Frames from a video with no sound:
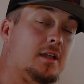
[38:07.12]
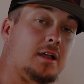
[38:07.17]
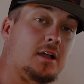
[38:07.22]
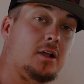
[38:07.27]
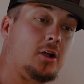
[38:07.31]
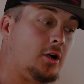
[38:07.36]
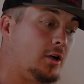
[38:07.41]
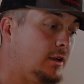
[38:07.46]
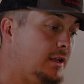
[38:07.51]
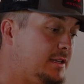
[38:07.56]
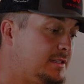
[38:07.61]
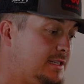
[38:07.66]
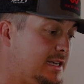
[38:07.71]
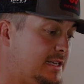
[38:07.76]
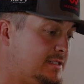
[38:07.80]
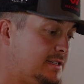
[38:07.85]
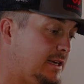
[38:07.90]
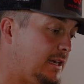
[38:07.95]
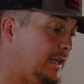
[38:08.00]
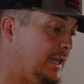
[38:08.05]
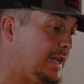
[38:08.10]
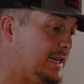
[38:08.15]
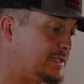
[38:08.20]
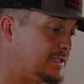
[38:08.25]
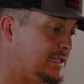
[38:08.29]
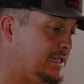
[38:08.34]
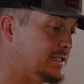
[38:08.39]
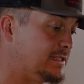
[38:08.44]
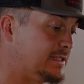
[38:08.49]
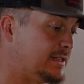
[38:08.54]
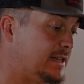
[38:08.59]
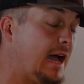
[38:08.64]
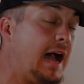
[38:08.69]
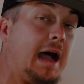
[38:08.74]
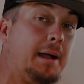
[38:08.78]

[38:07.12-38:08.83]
the early season and late season,